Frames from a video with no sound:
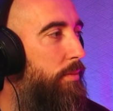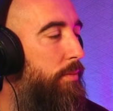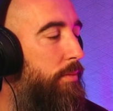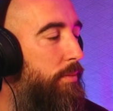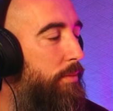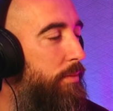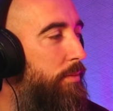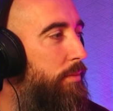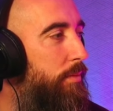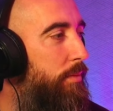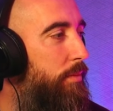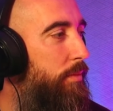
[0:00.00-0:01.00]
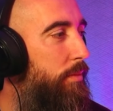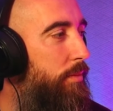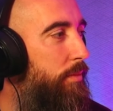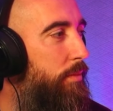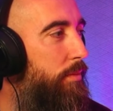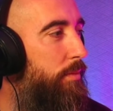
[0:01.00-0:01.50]

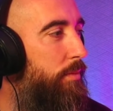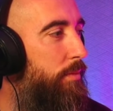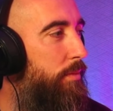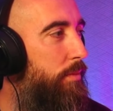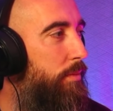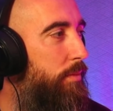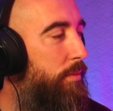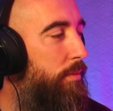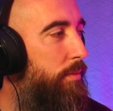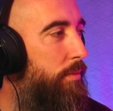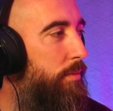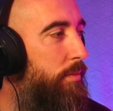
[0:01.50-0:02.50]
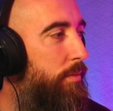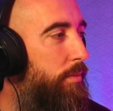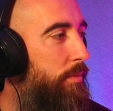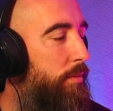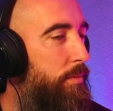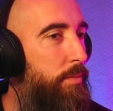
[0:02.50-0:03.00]

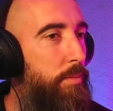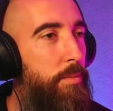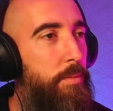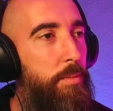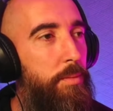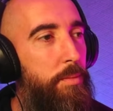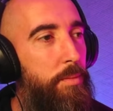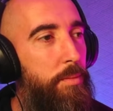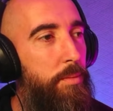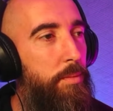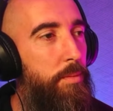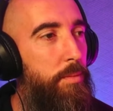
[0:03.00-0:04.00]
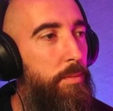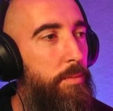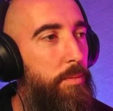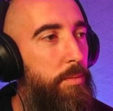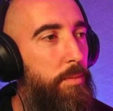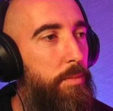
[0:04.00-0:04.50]

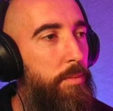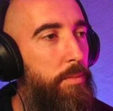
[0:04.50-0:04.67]
(silent)